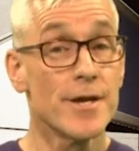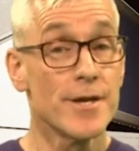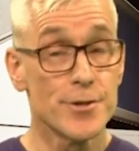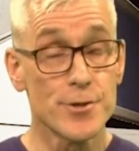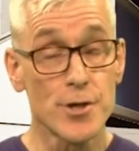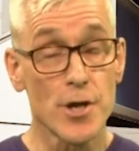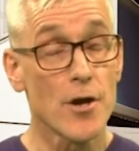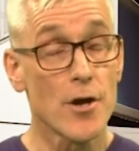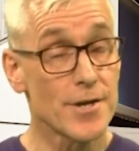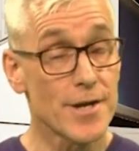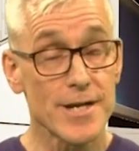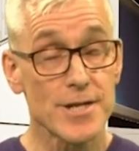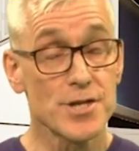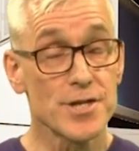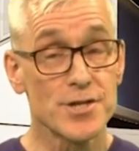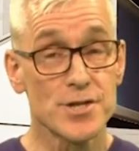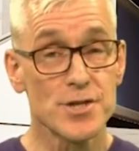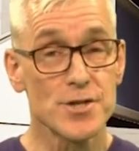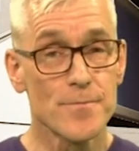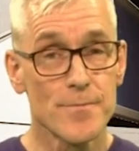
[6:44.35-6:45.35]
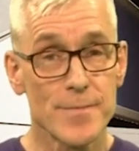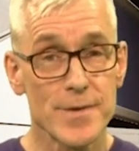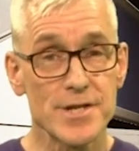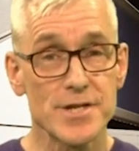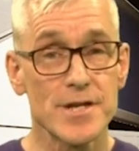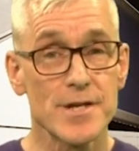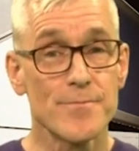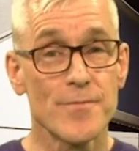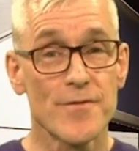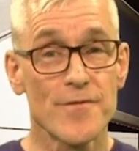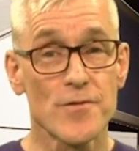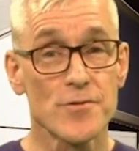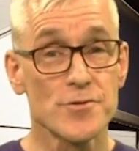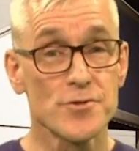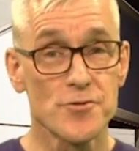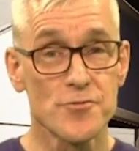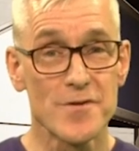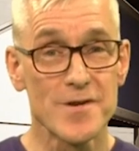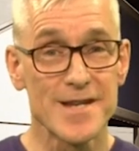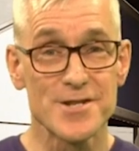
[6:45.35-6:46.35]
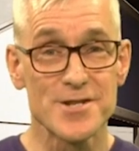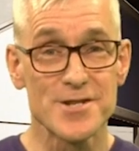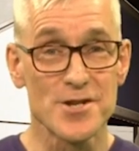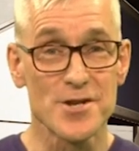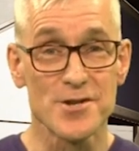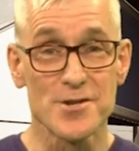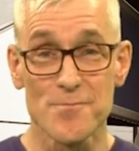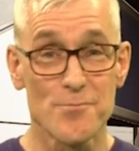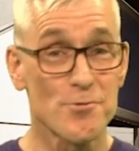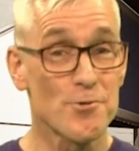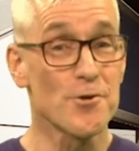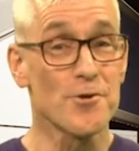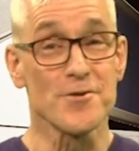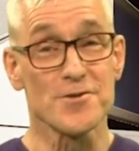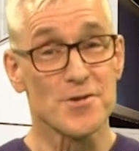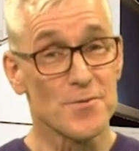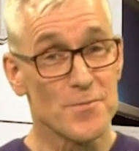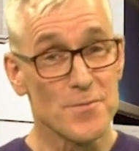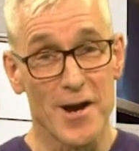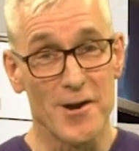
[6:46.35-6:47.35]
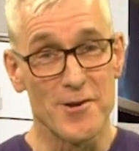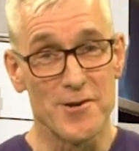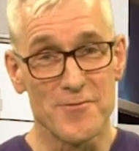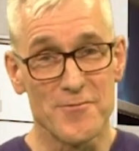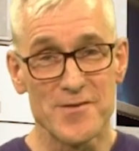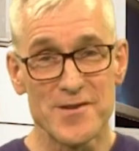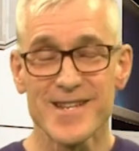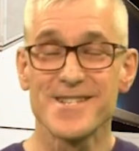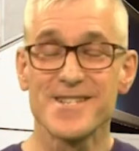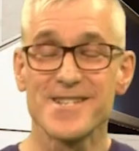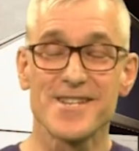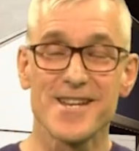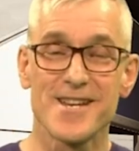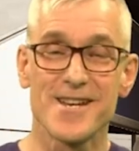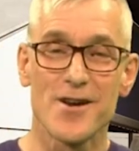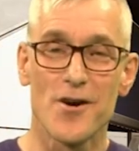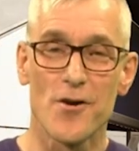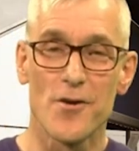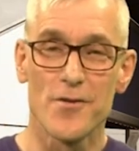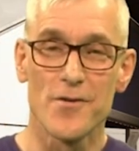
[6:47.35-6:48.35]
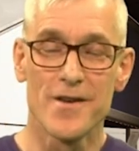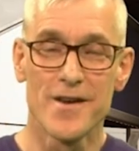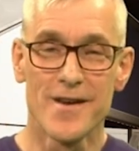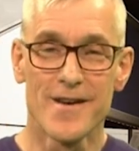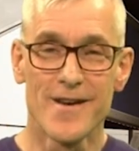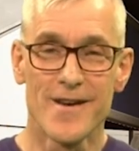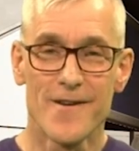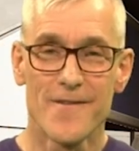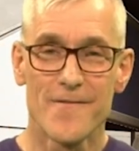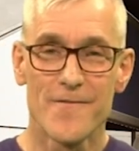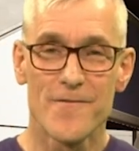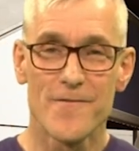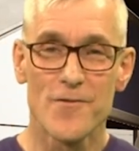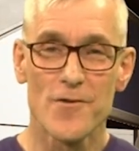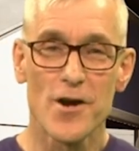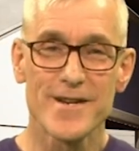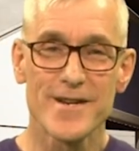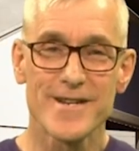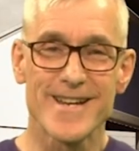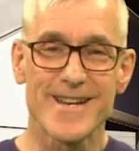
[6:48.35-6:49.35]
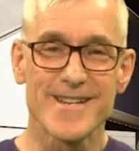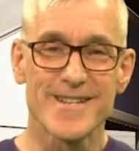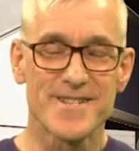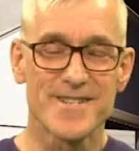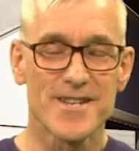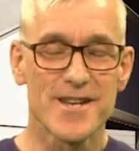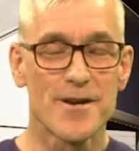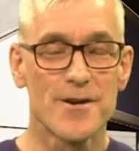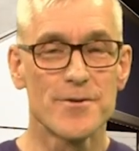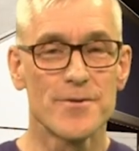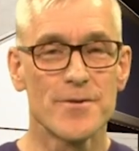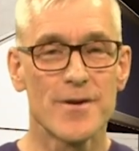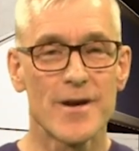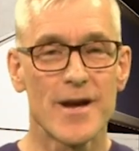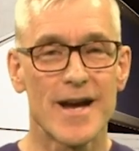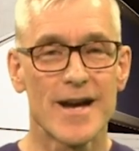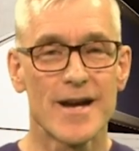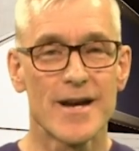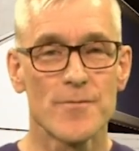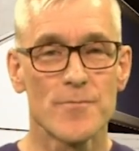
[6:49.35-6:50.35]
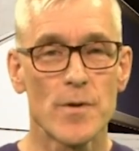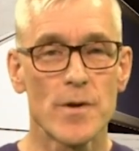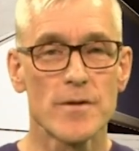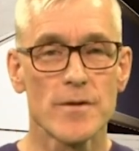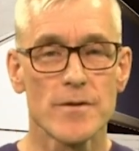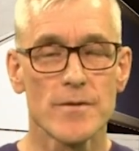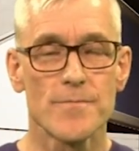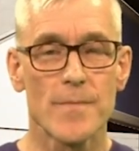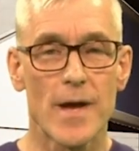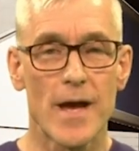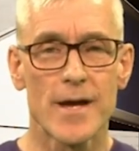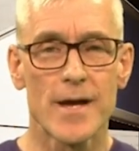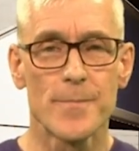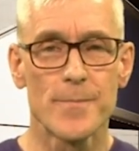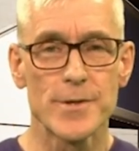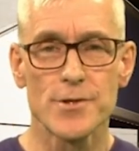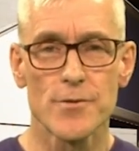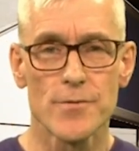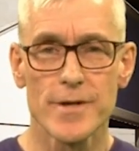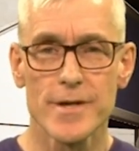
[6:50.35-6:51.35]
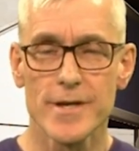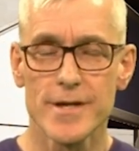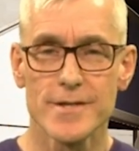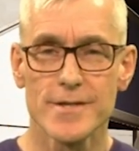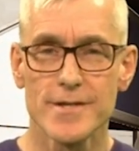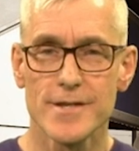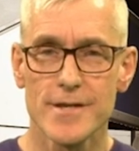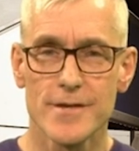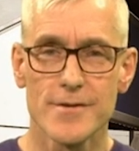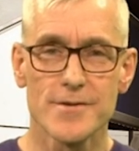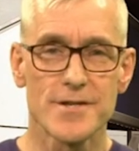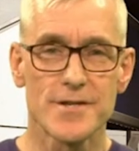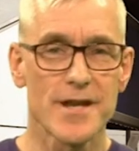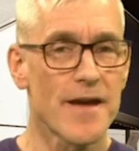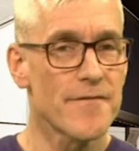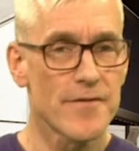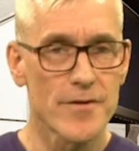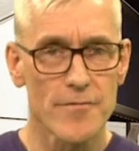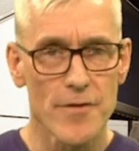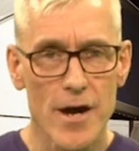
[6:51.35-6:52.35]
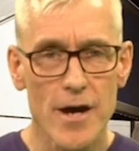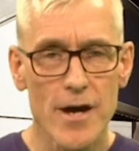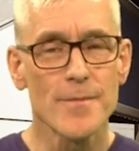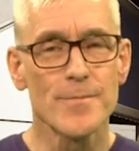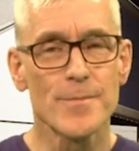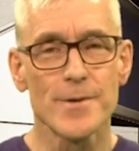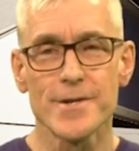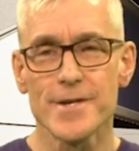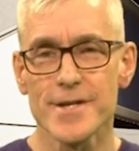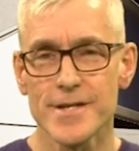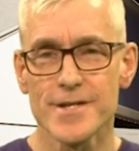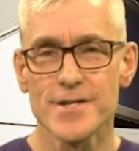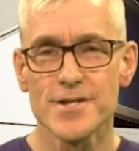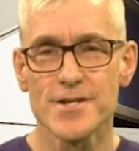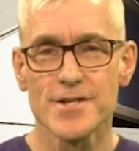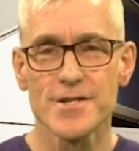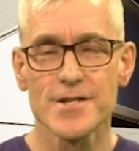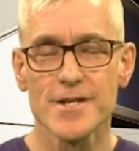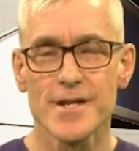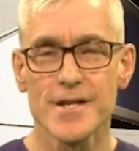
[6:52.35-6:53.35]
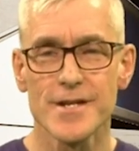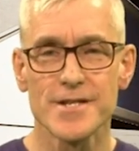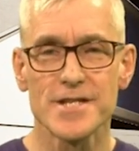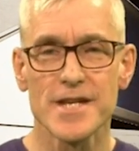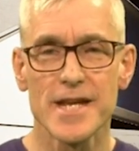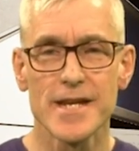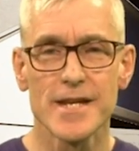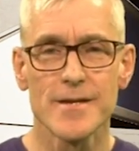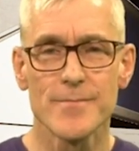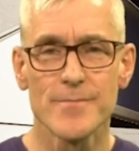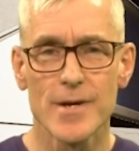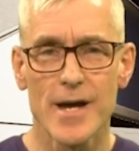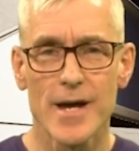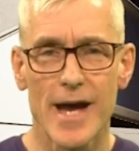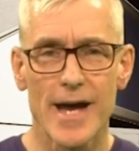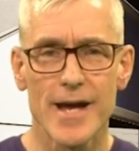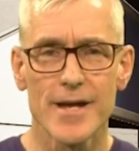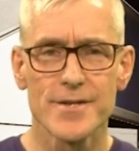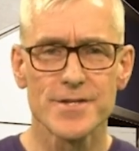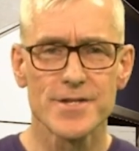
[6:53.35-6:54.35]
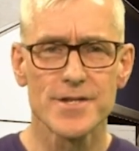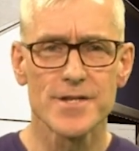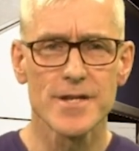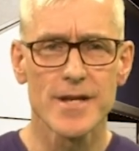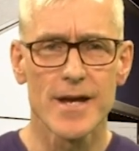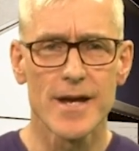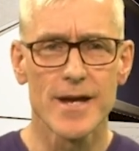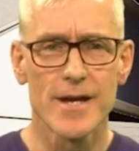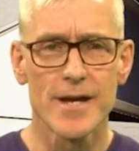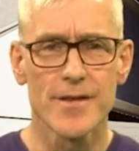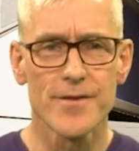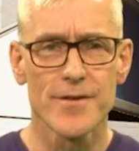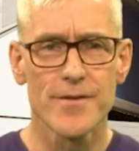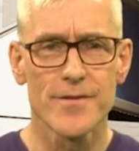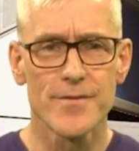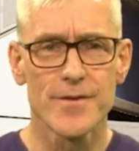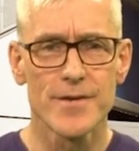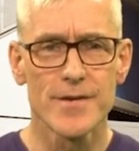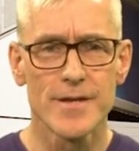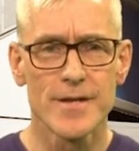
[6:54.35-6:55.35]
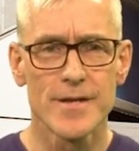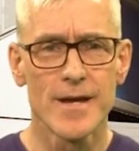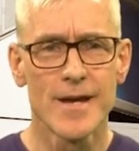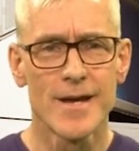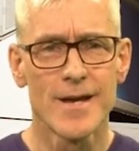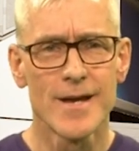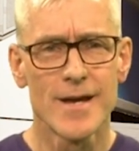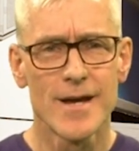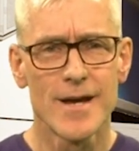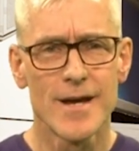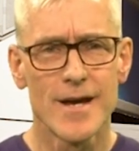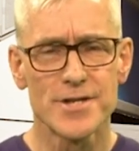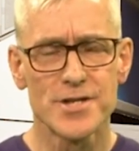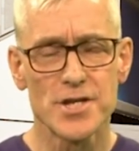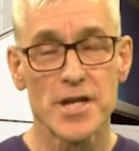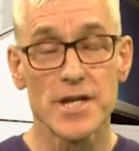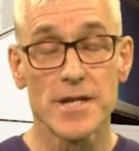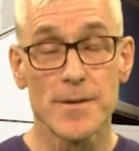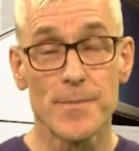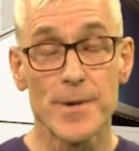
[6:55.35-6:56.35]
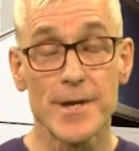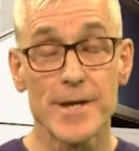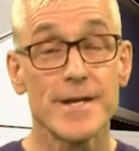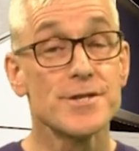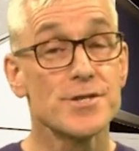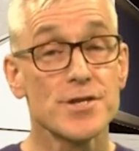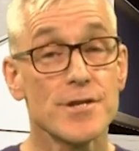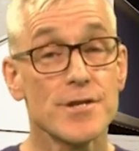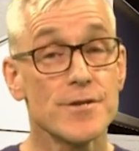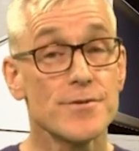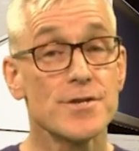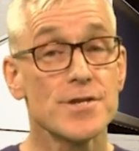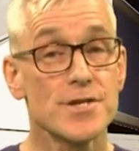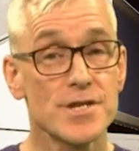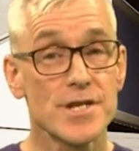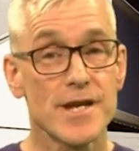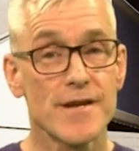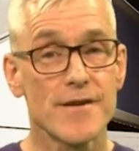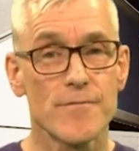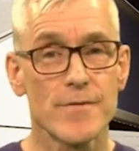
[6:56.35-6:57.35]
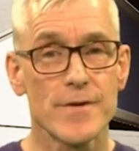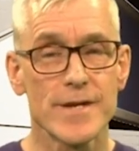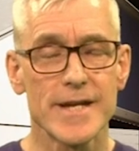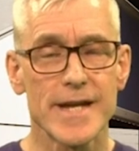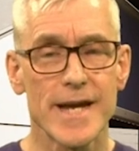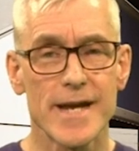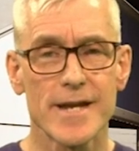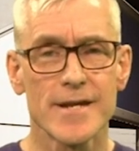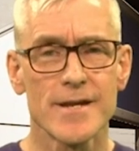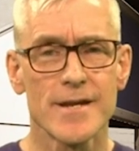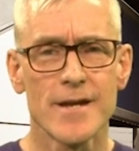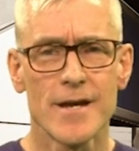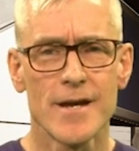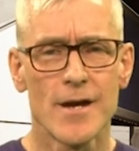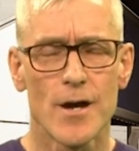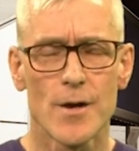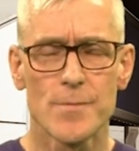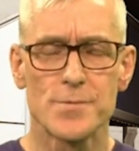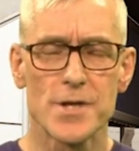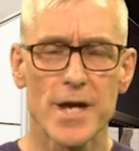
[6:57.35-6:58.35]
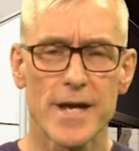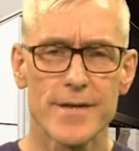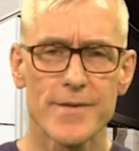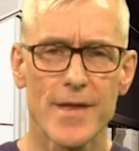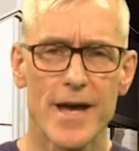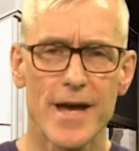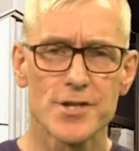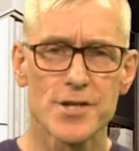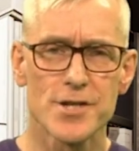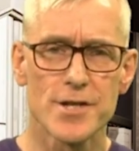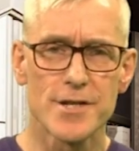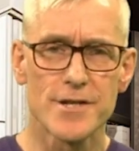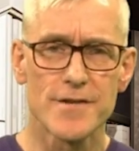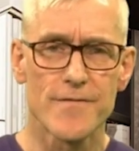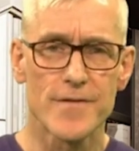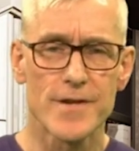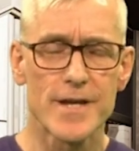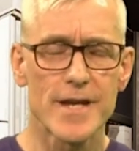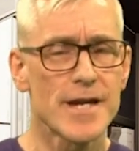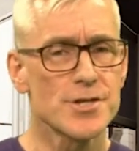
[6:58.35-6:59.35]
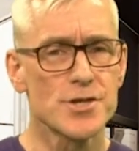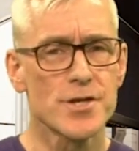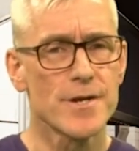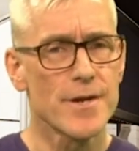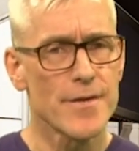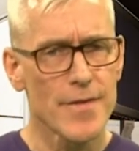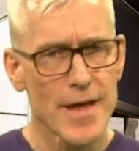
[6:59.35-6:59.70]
You can't actually submit it before it's released as a product, and we only released it on Friday. So we'll be talking to David Raab and his team at the CDP Institute to see if we can obtain that certification.